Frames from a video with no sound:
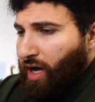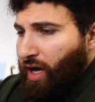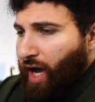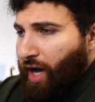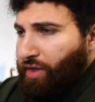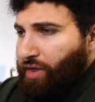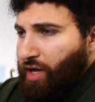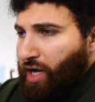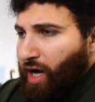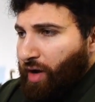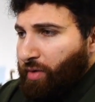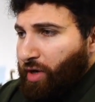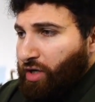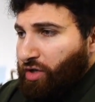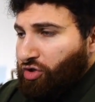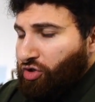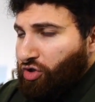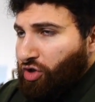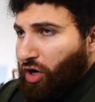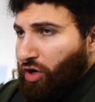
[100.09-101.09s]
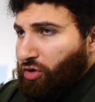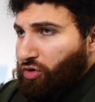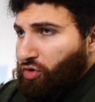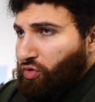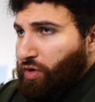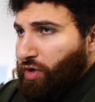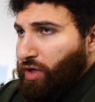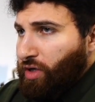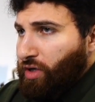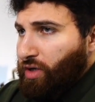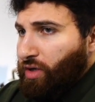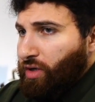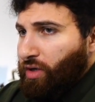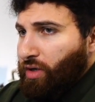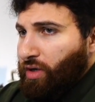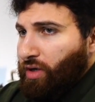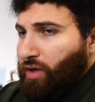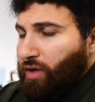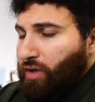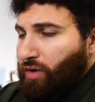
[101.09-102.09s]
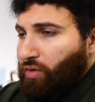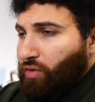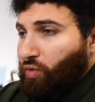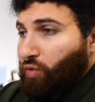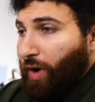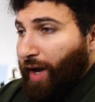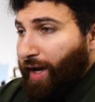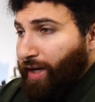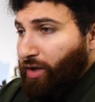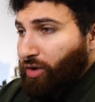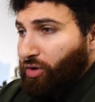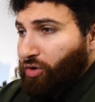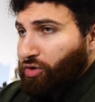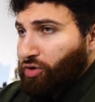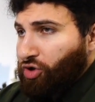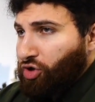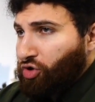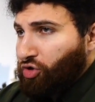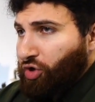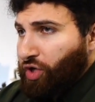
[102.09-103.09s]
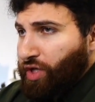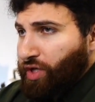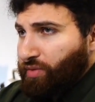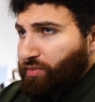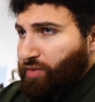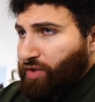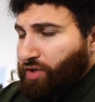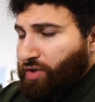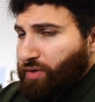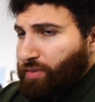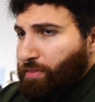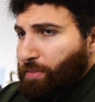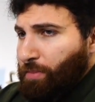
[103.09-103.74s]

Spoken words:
I think I'm going to start doing regular streams,